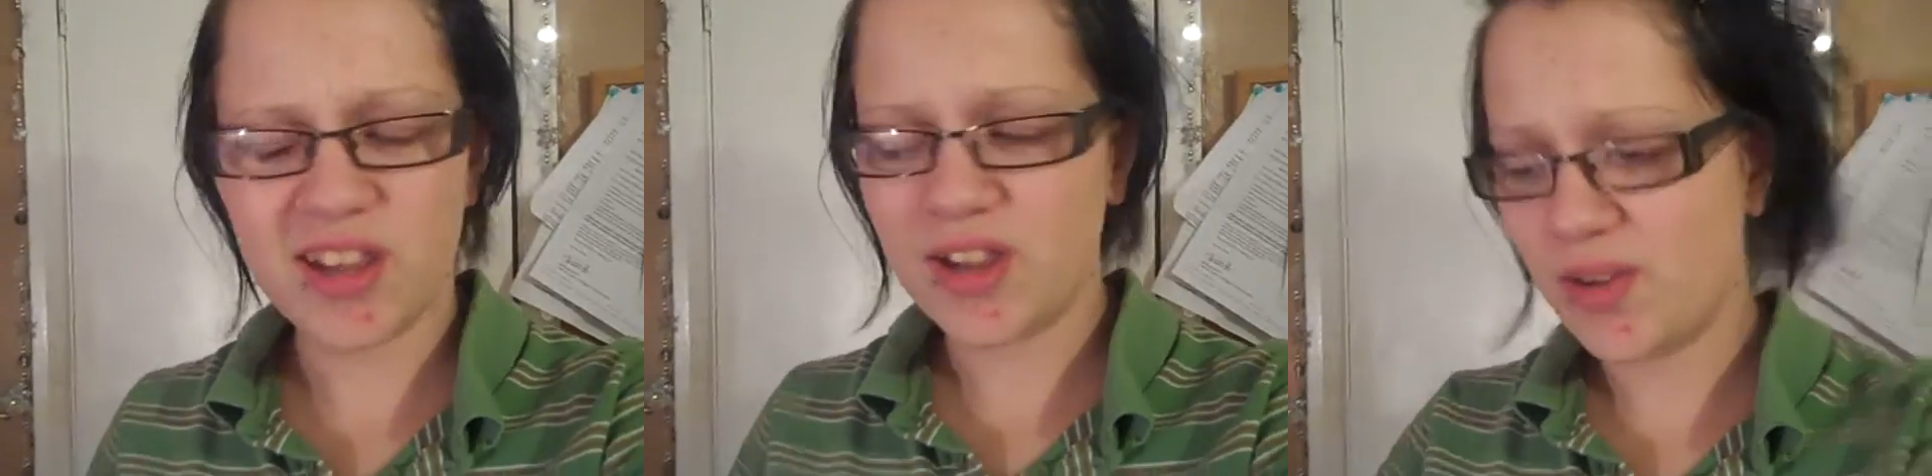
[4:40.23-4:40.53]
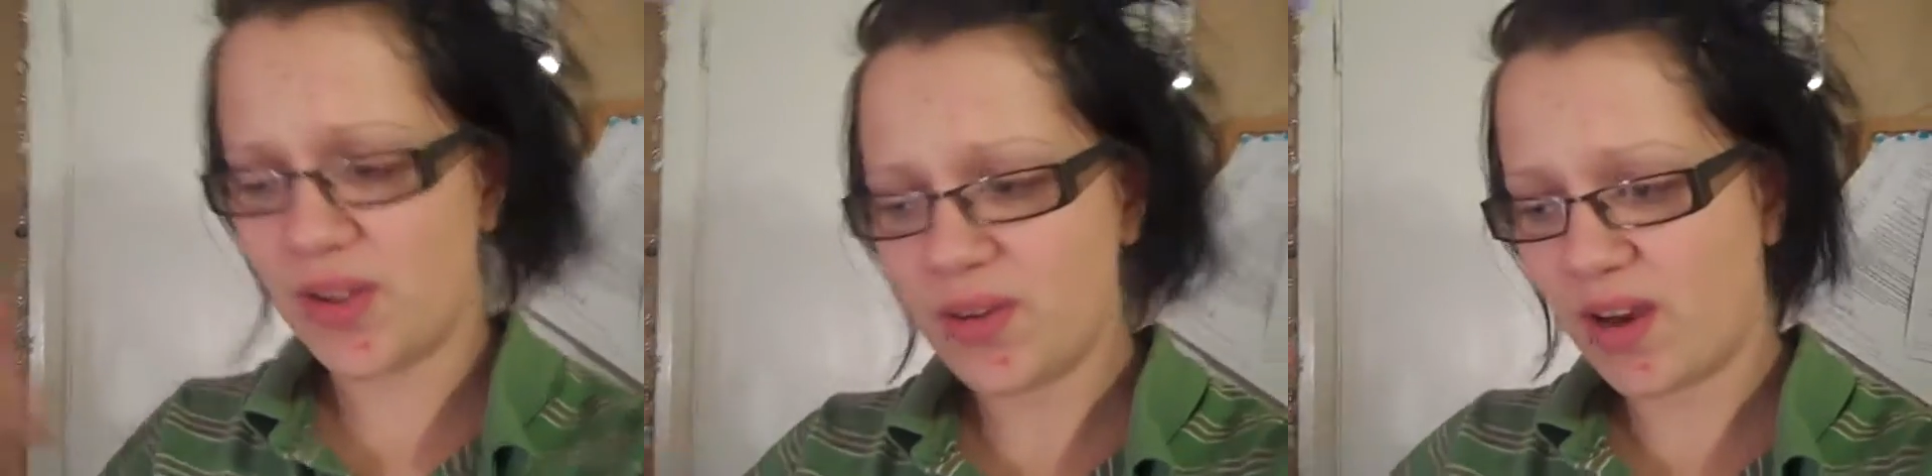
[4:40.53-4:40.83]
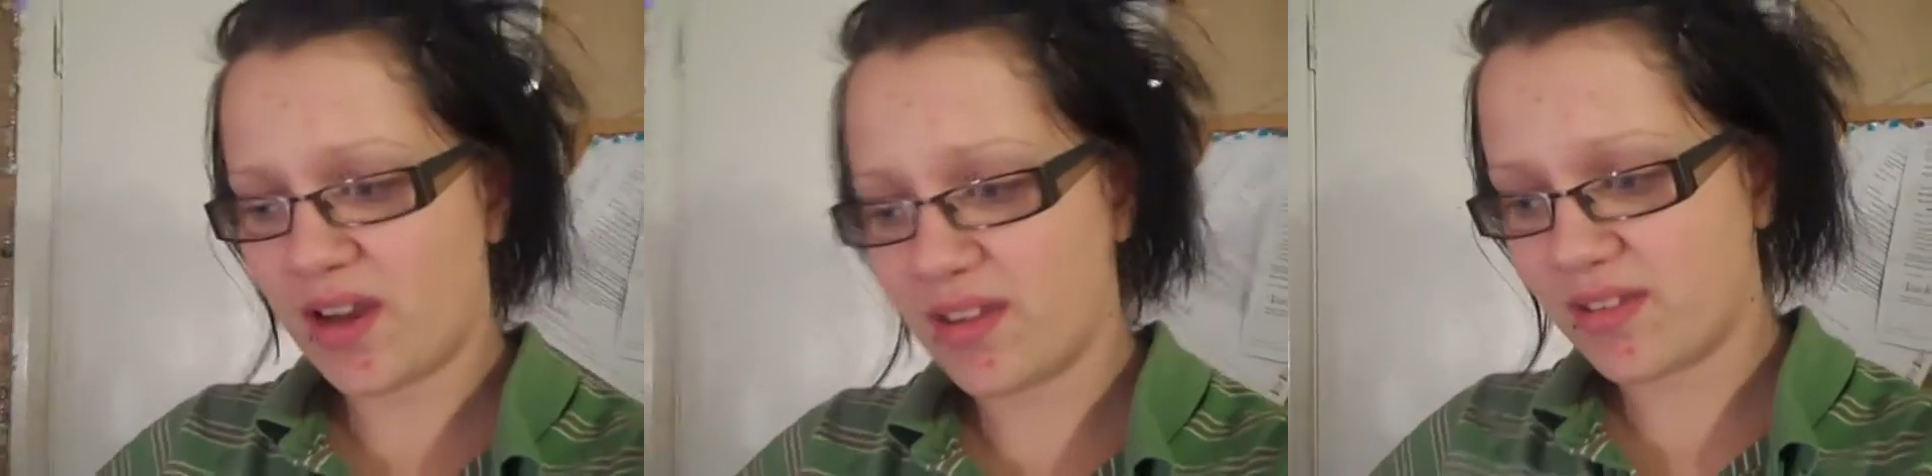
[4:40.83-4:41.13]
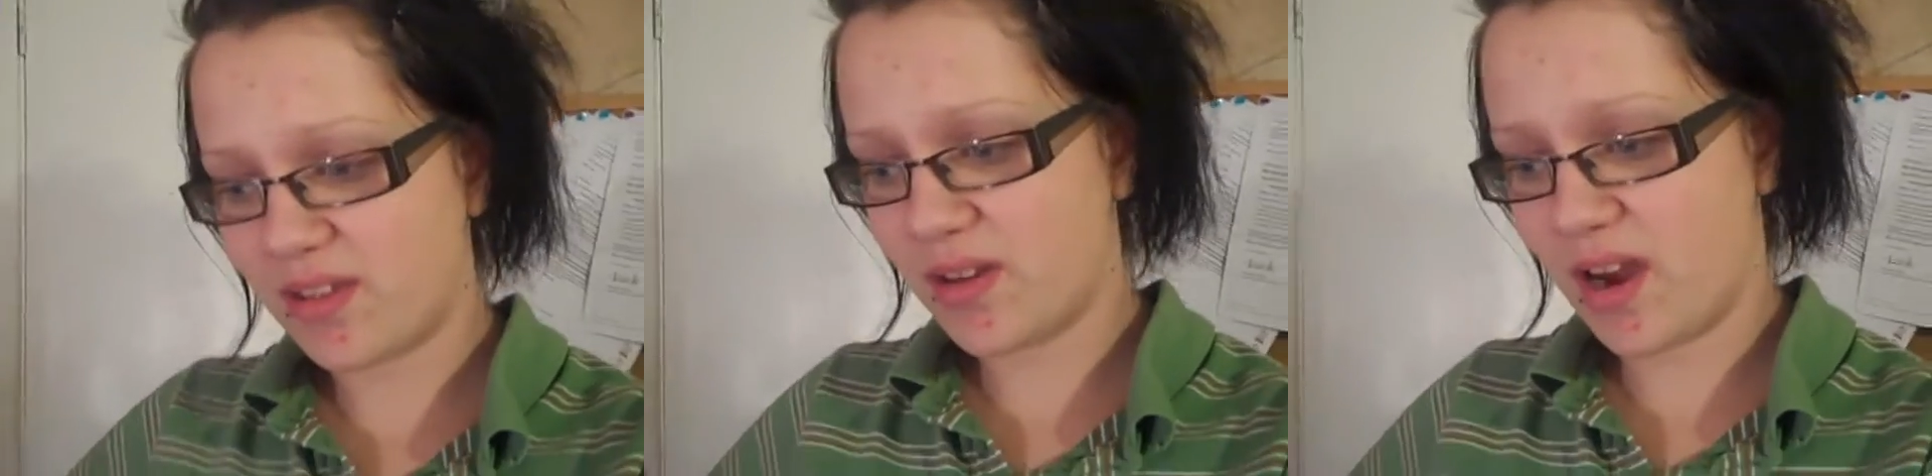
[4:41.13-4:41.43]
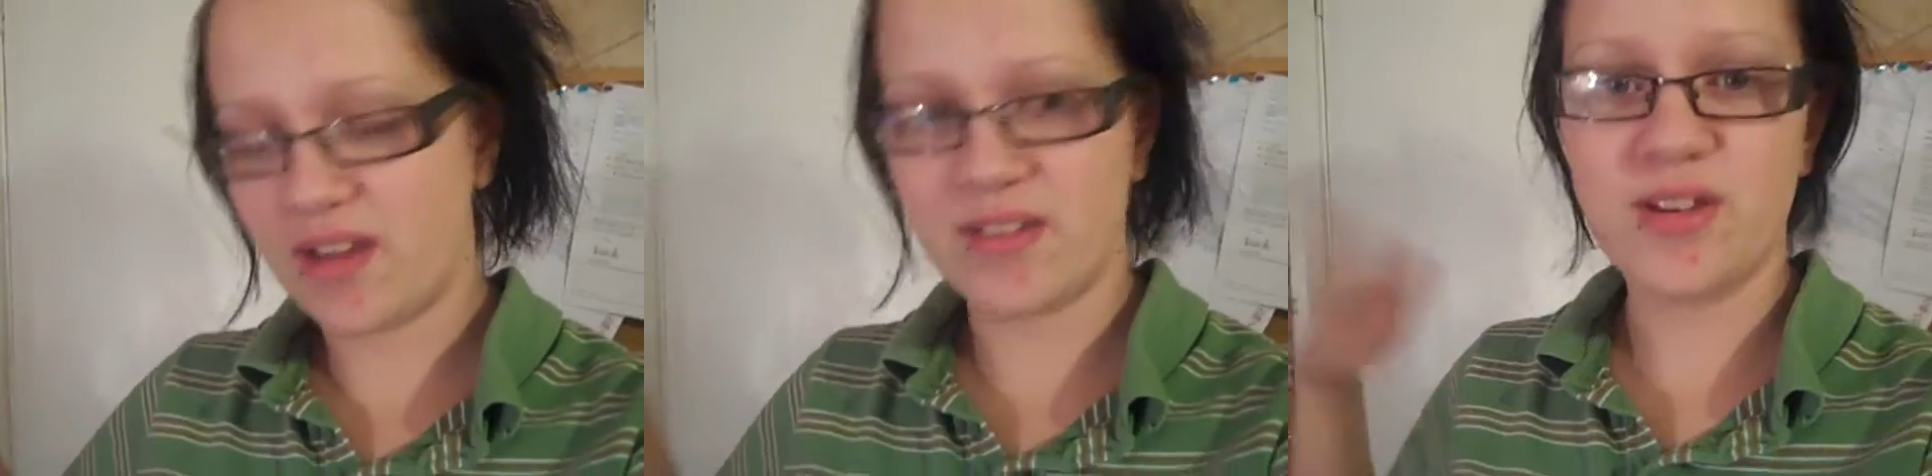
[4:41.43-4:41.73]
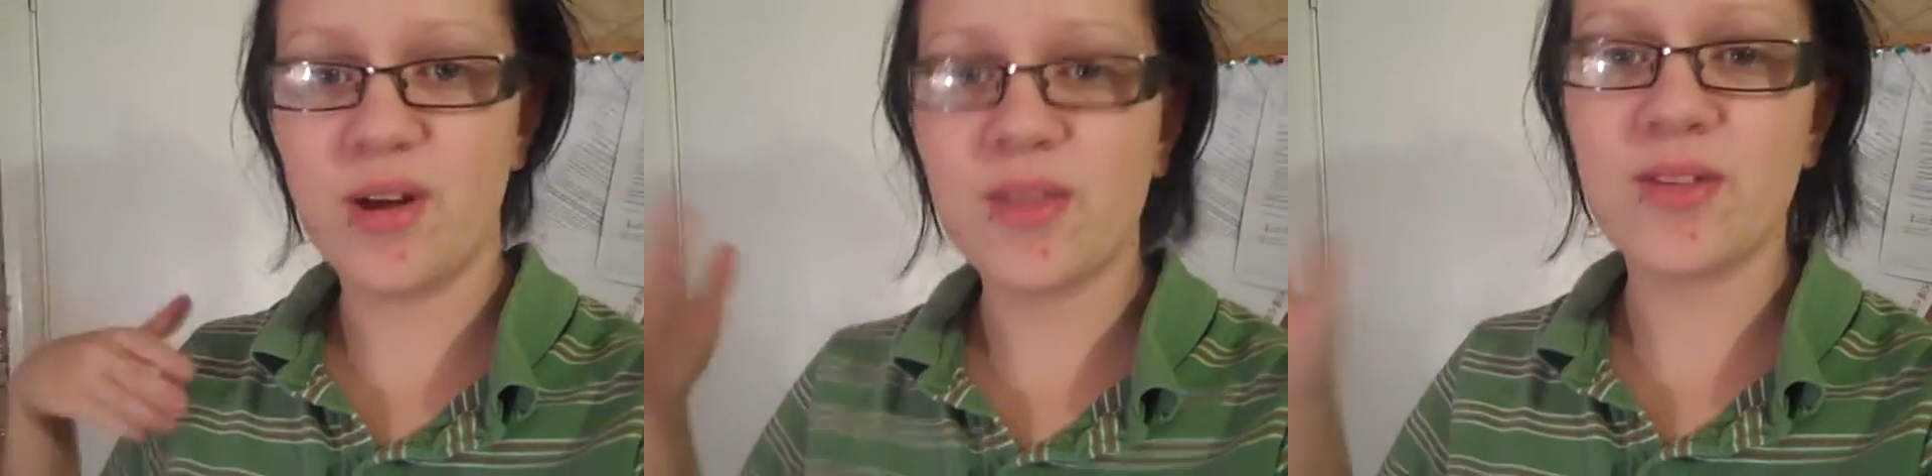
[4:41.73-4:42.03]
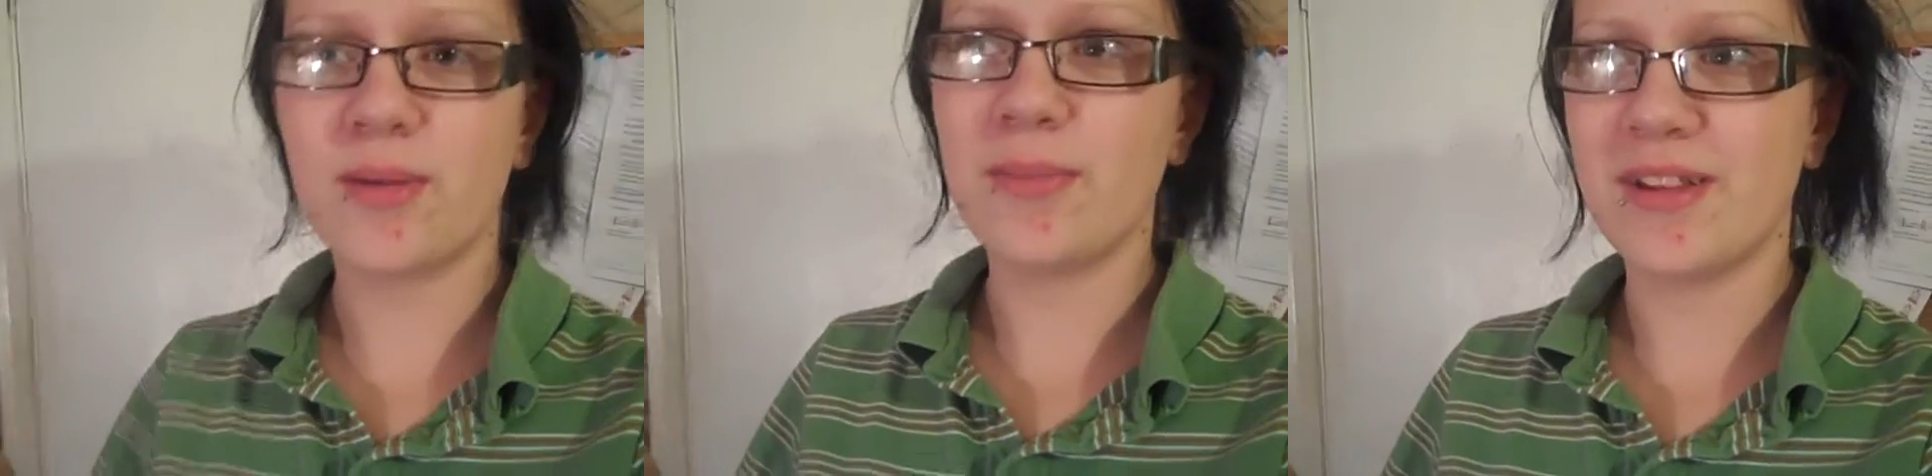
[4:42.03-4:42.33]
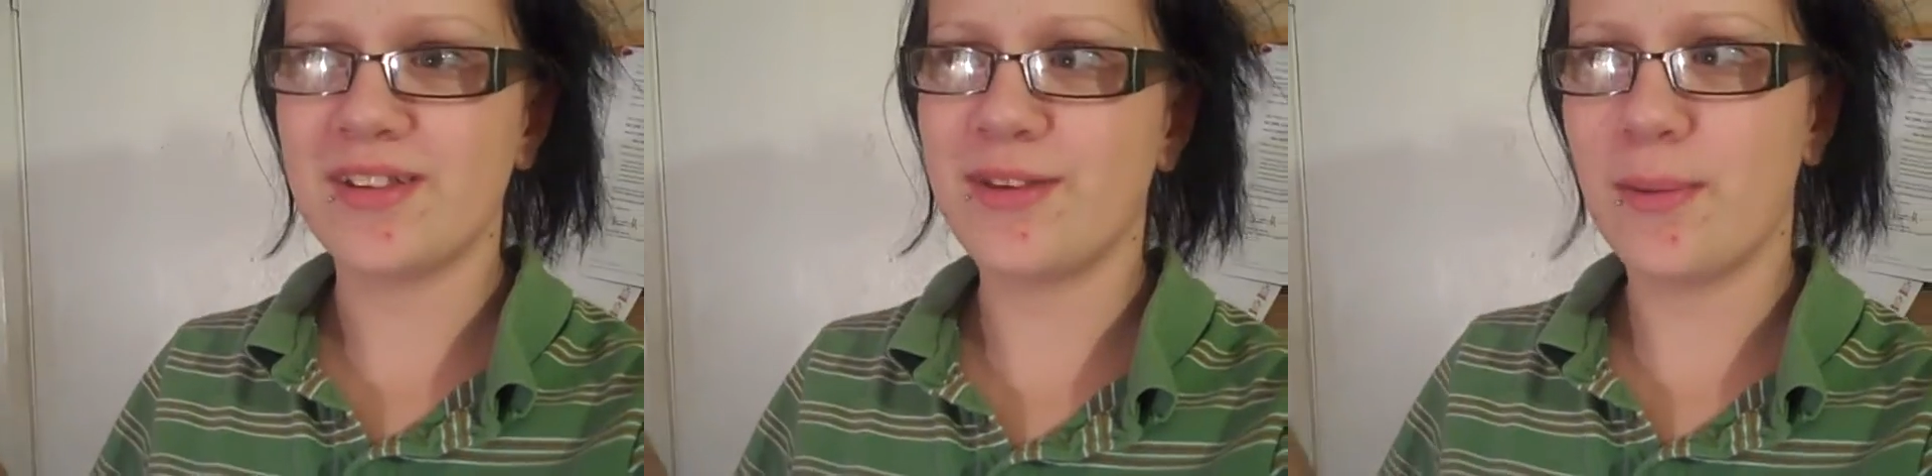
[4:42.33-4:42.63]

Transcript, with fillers: You you guys, you guys, knowing that some at least